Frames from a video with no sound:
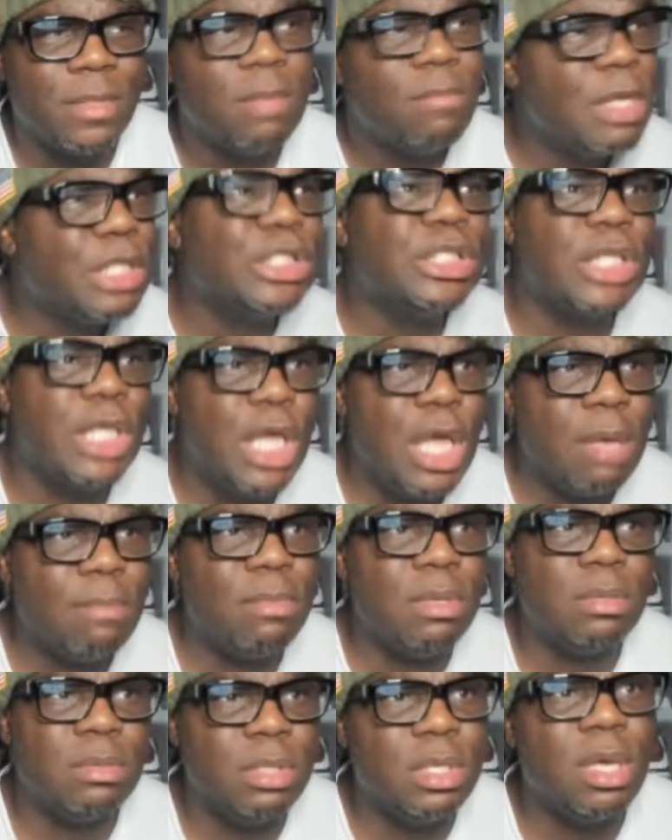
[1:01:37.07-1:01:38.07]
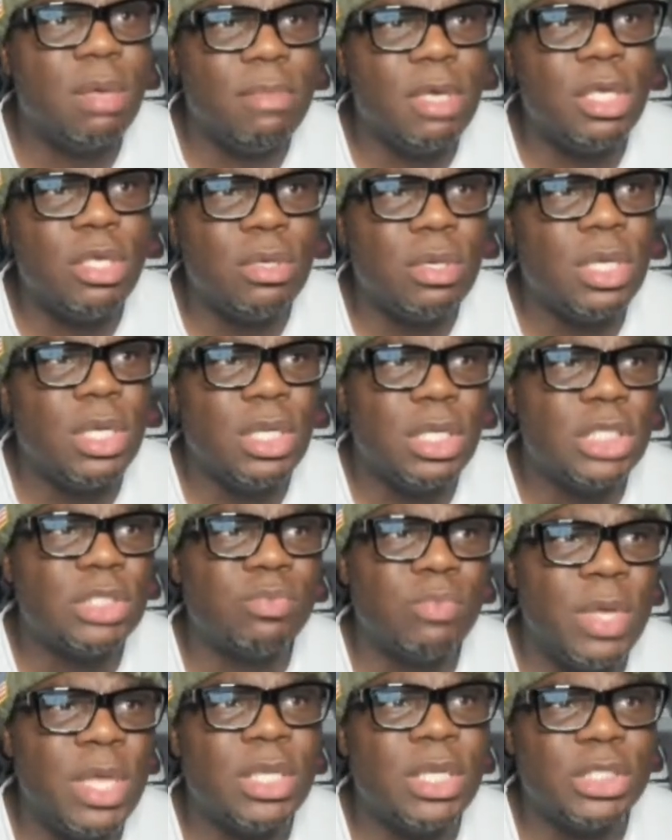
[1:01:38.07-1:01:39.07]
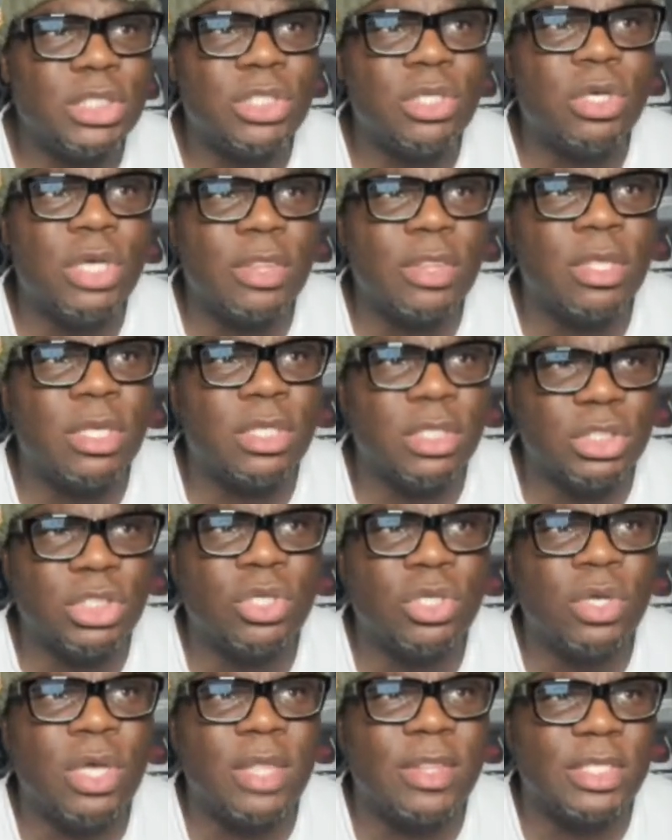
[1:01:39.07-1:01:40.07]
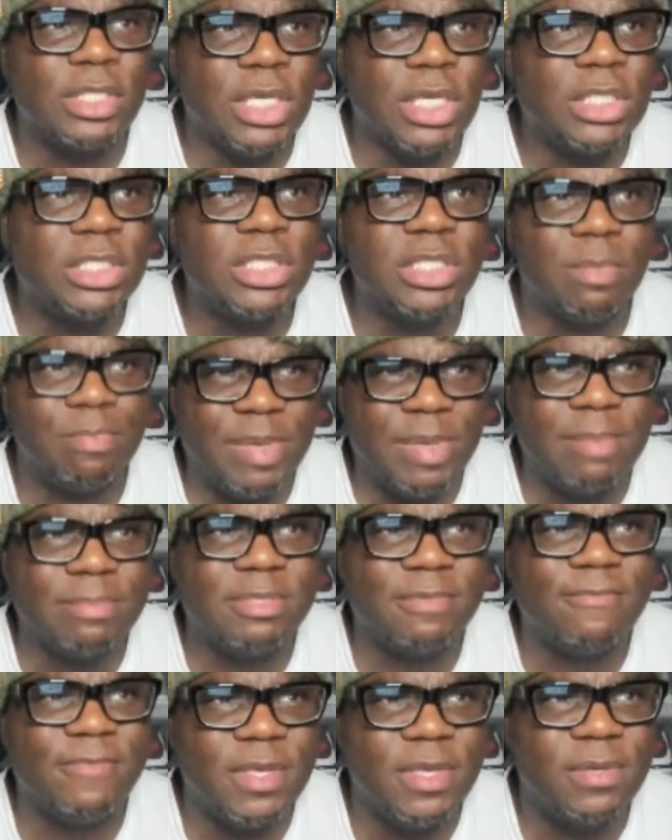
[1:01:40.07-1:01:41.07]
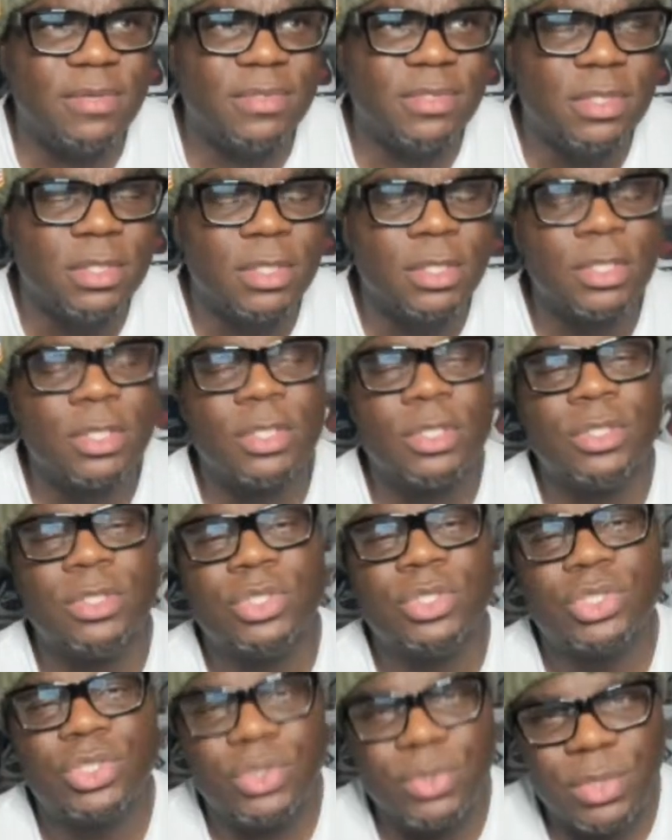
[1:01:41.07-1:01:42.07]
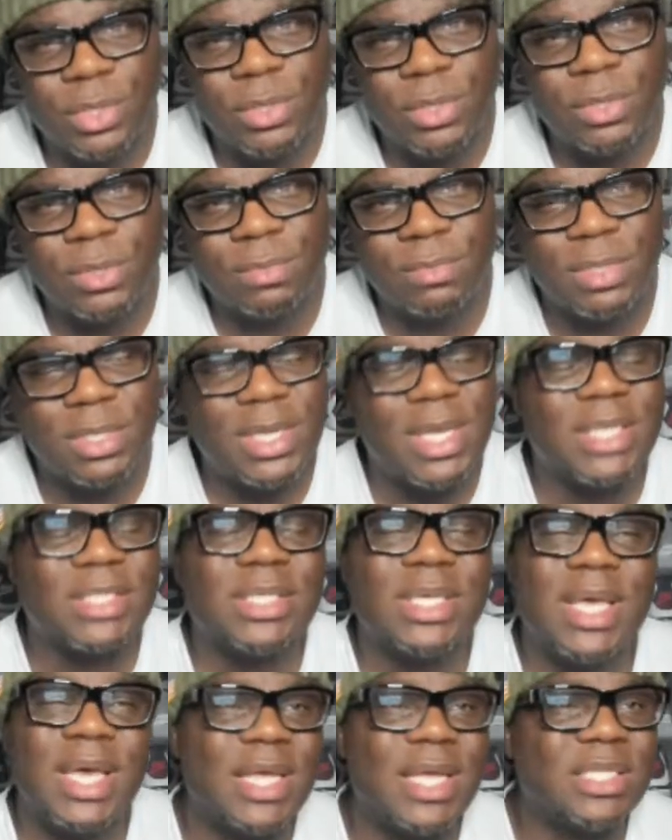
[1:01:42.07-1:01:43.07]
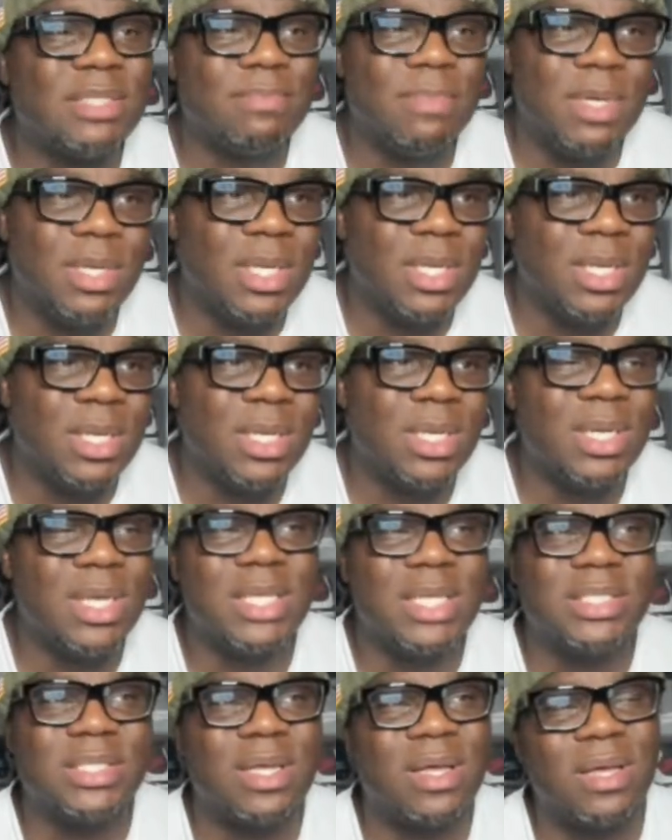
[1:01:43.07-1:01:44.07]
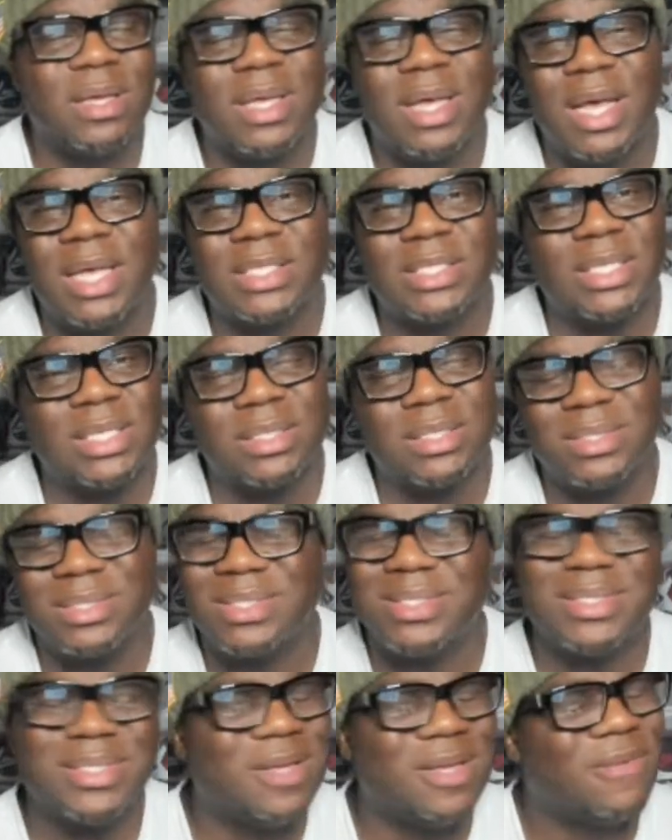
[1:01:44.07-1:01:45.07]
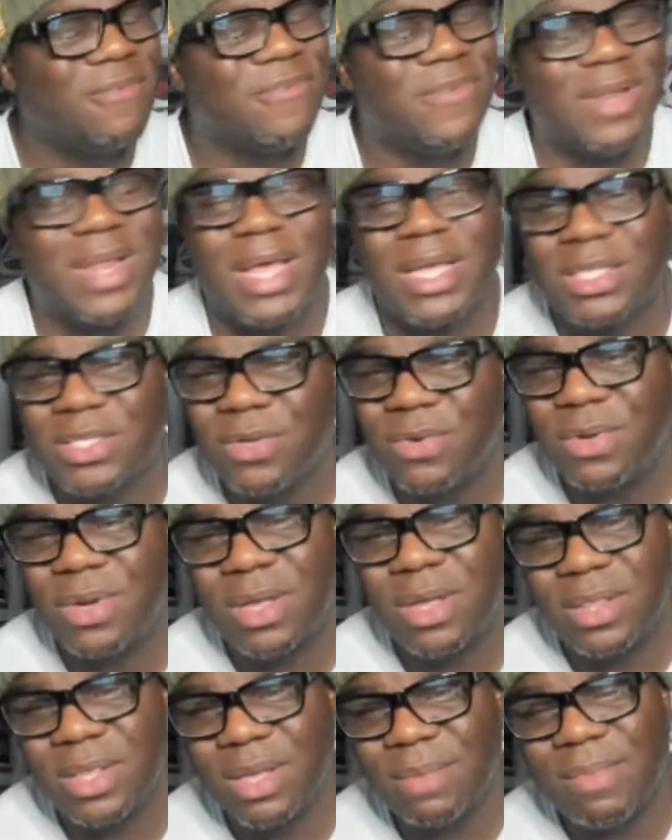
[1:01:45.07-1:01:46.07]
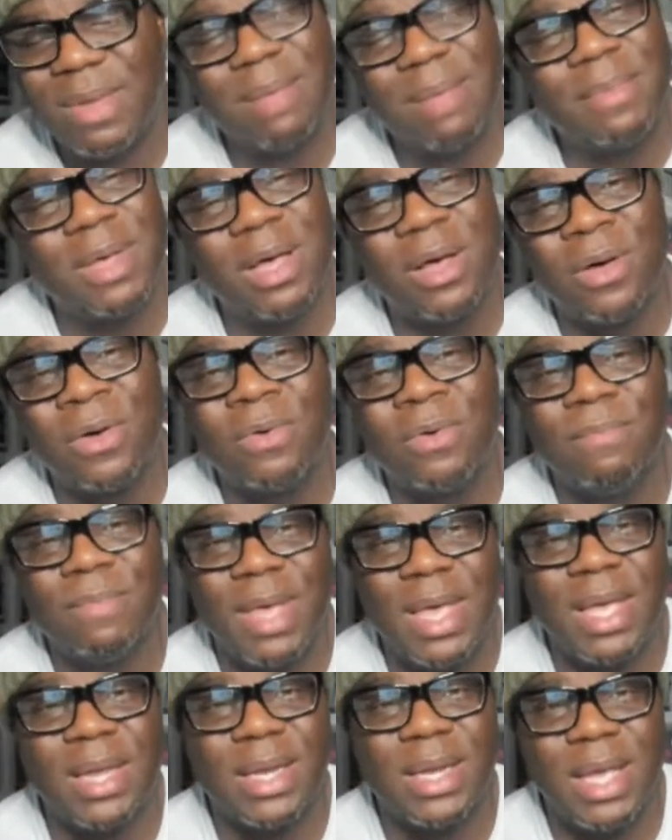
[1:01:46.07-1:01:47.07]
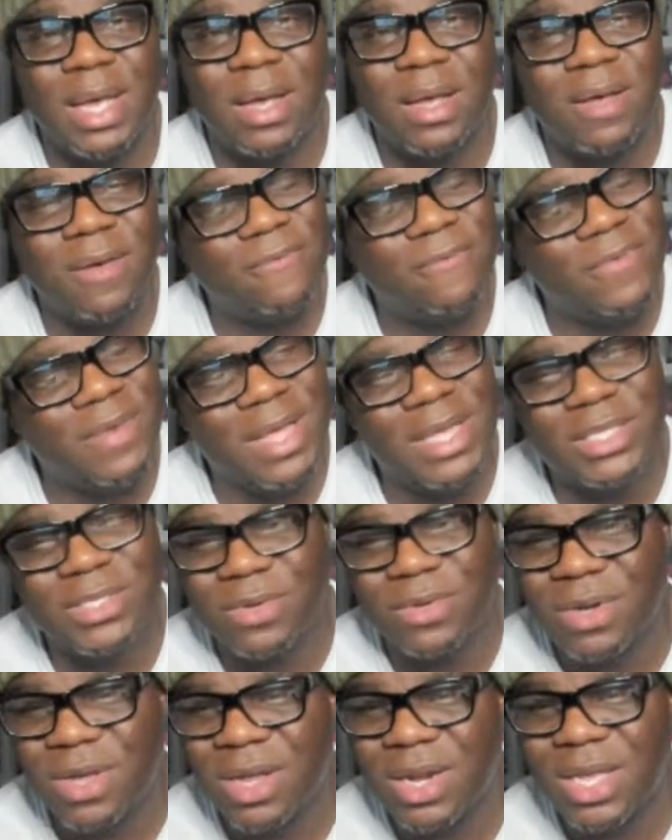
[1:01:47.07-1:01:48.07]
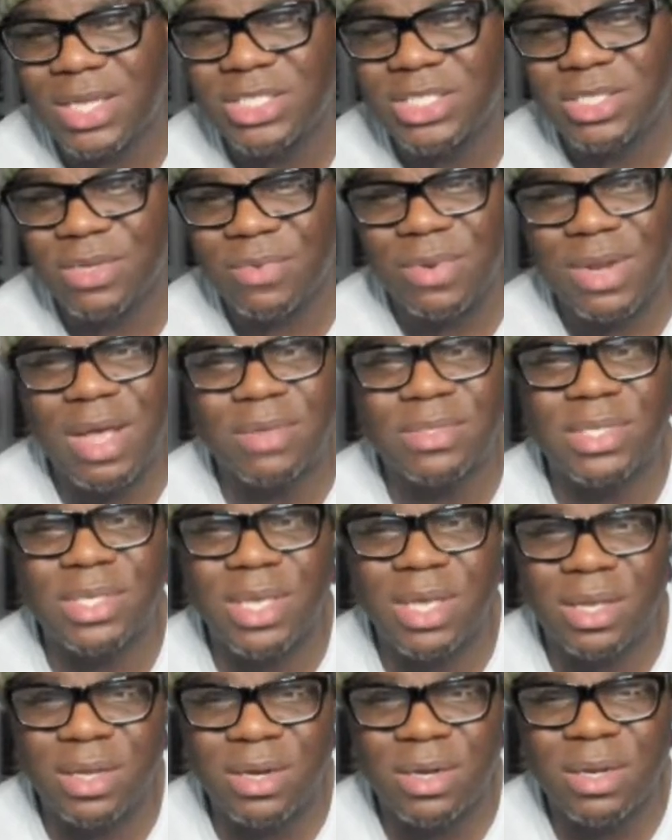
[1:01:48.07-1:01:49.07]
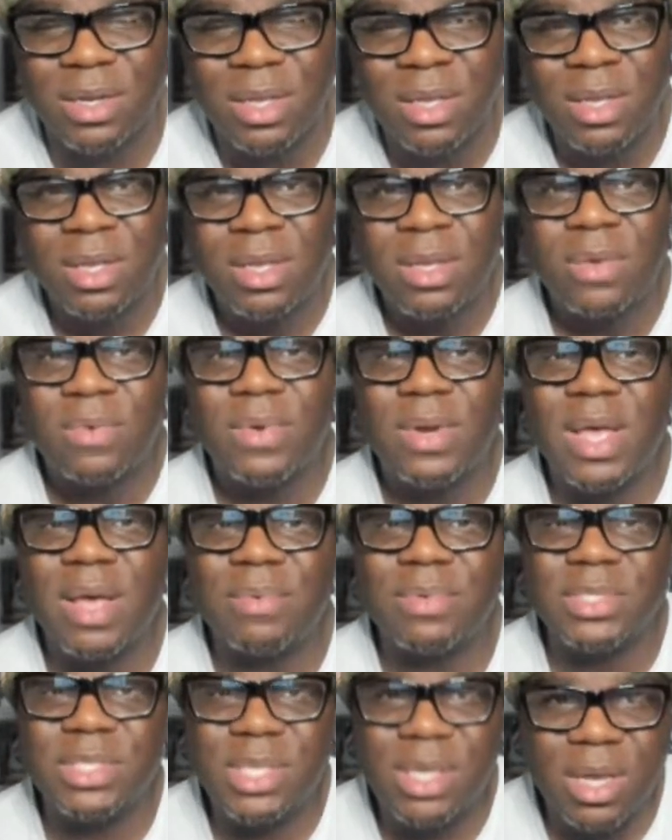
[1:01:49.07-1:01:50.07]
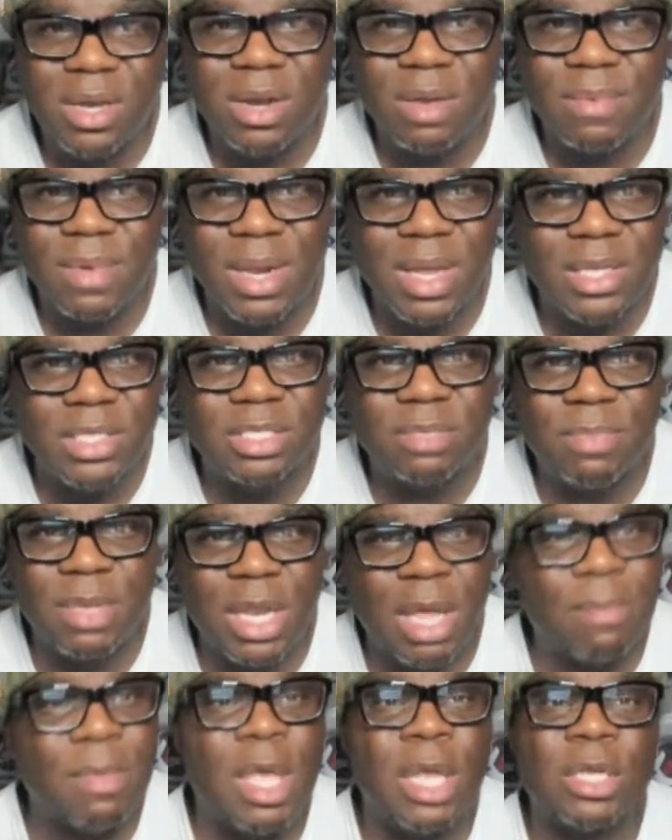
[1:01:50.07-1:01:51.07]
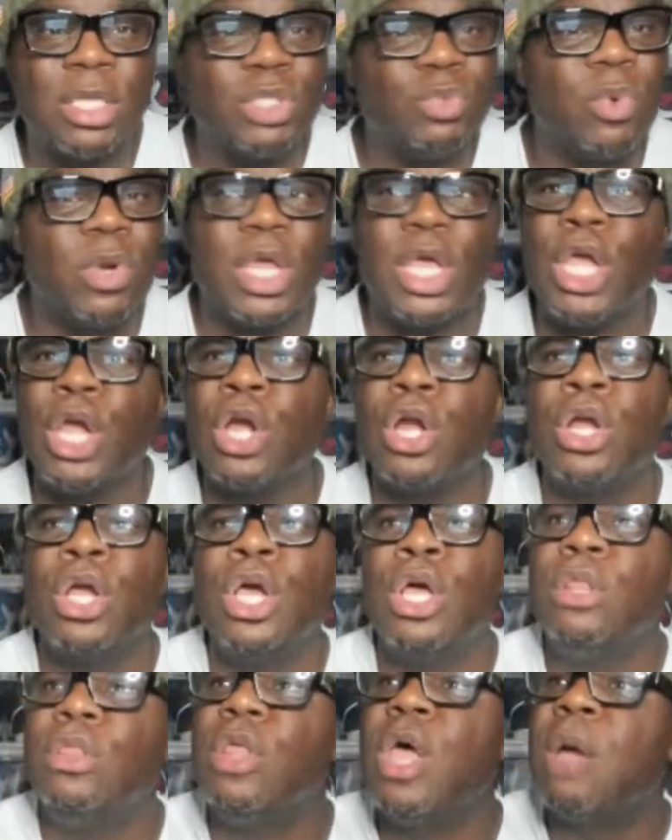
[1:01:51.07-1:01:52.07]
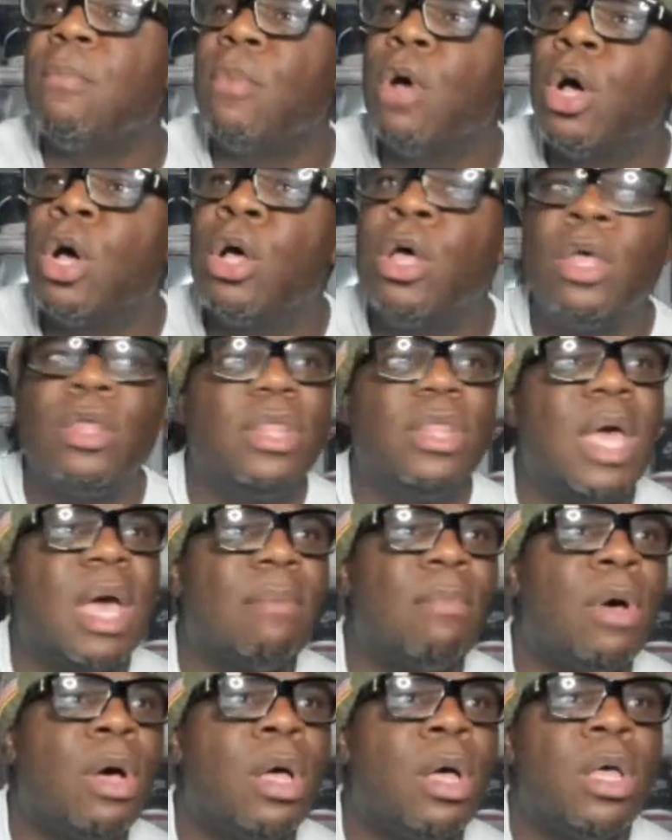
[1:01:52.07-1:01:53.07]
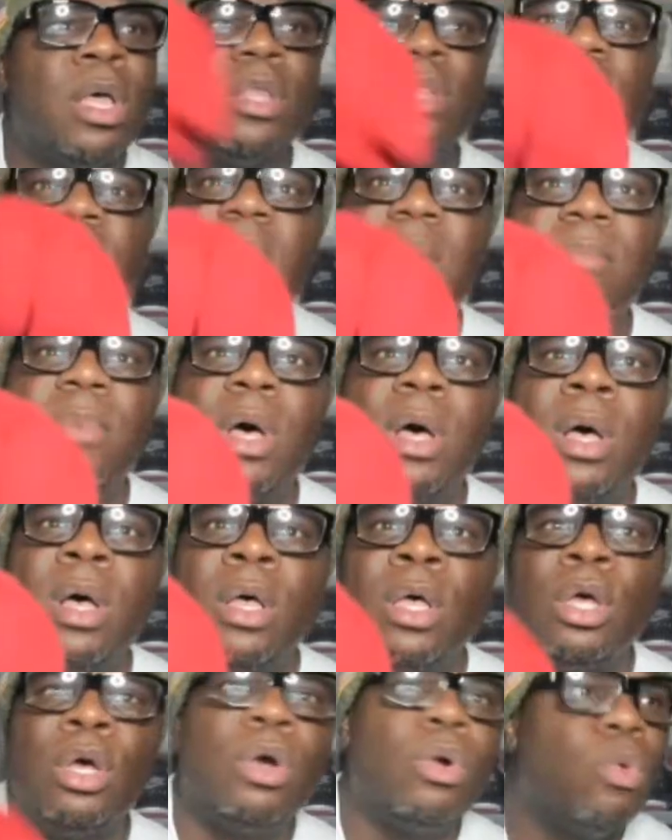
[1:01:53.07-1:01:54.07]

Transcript: Let's skip. I mean, you could have just went and still got the still got the sixes and pimp some views. True, but that's gas money and that's all kinds of. I don't feel like doing all that. I'm an old man now. I don't feel like doing all that shit when I was younger. When I was younger, man, I used to be like, man, this running here, that mall, that mall, that mall.